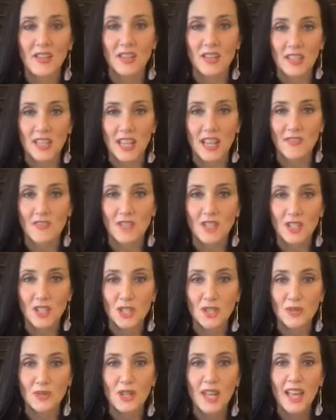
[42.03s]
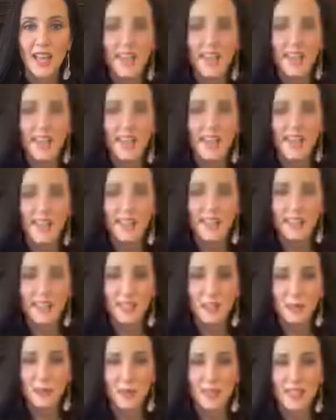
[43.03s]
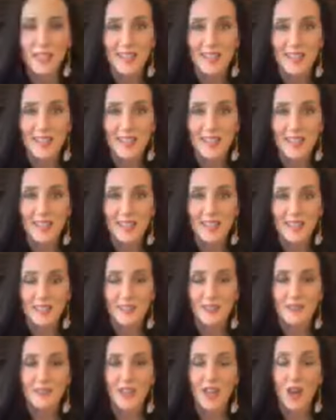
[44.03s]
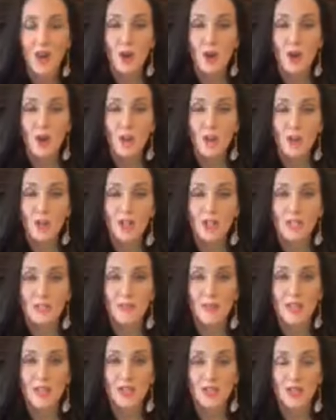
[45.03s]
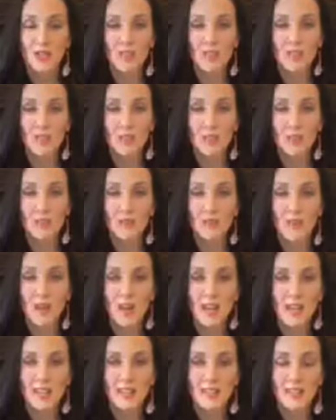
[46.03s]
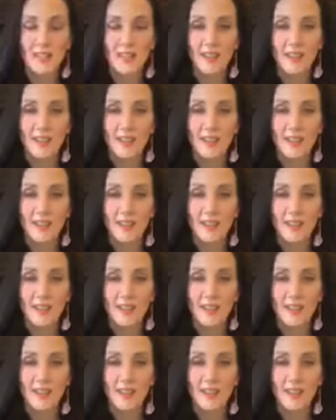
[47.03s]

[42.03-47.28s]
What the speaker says: You just have to do a little bit of homework to make sure that you find